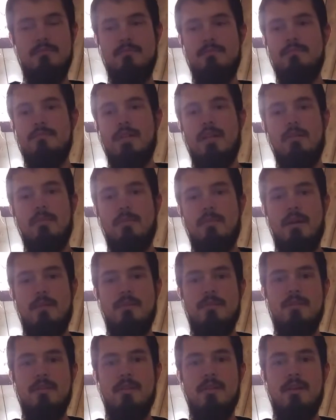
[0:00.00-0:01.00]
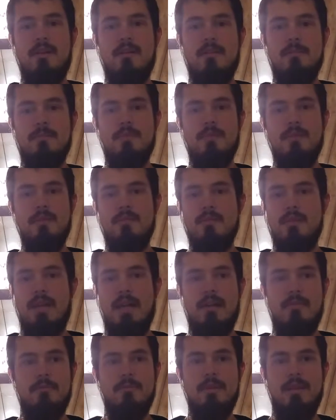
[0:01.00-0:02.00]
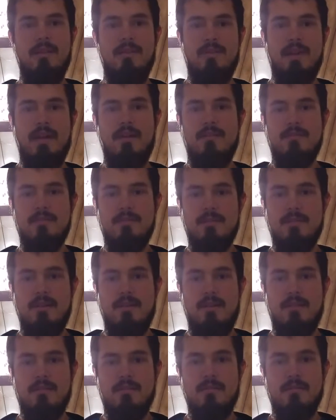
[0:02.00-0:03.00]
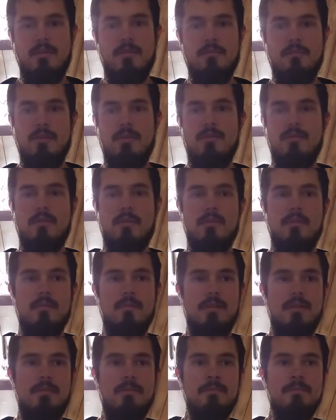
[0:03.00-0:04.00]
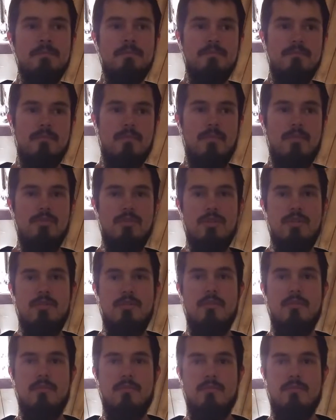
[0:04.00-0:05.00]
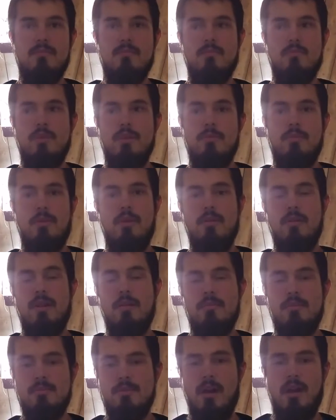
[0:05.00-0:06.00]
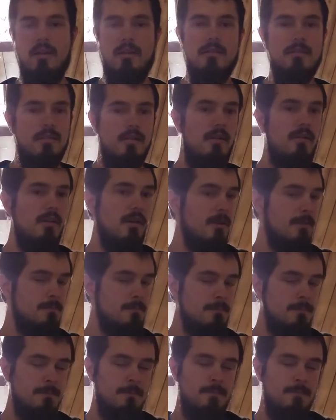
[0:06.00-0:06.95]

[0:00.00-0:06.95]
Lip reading: I don't remember how much it cost, but however many thousands of dollars of the computer equipment just to reprogram the shock to the car.